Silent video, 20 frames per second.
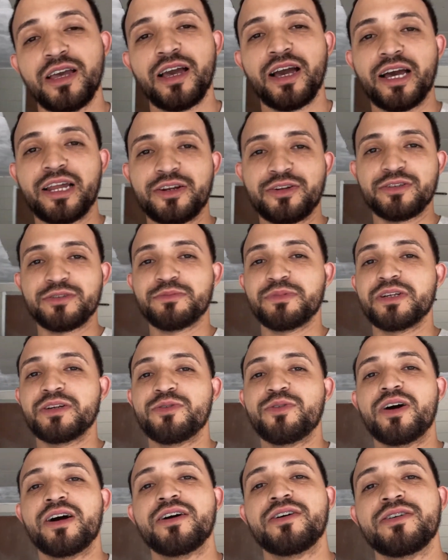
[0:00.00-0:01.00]
I know it's been a
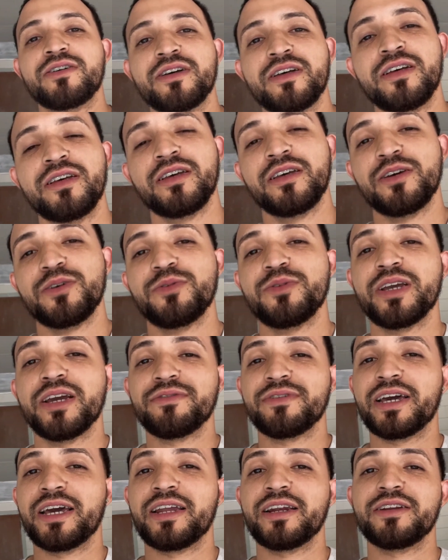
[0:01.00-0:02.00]
while. We
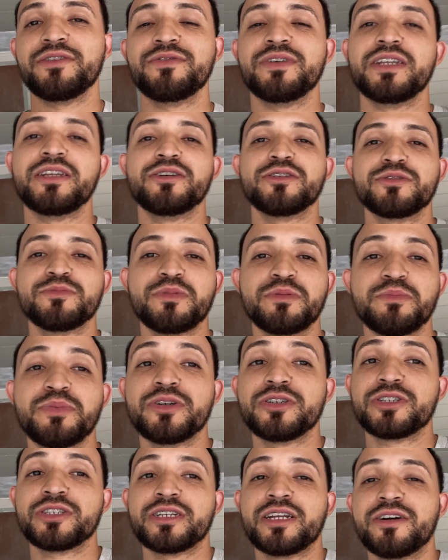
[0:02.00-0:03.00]
haven't had any videos, been
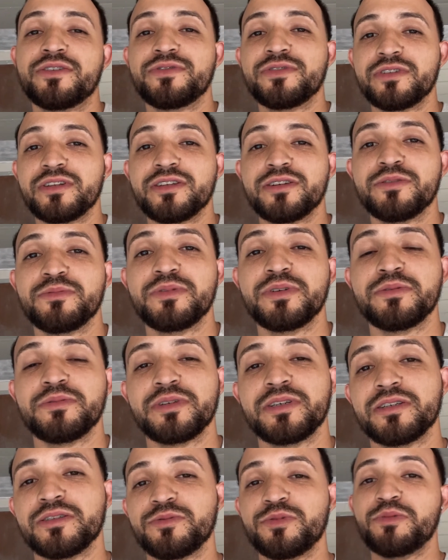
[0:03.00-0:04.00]
pushing out for a little bit
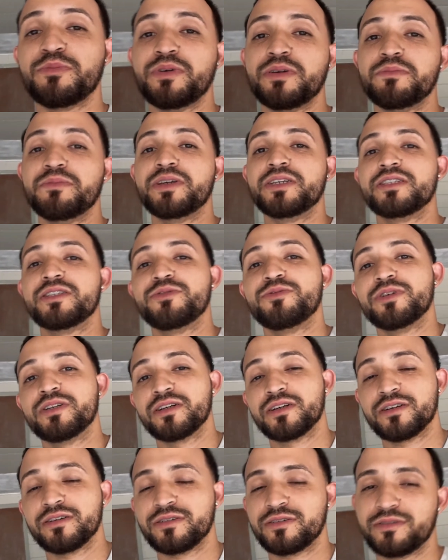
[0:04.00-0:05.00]
because we've been busy with
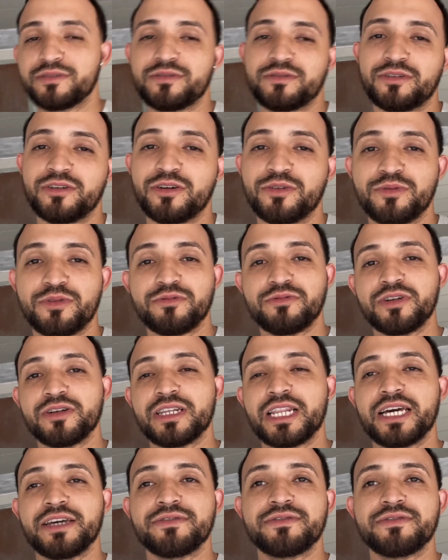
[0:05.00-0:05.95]
a, you know, with real life.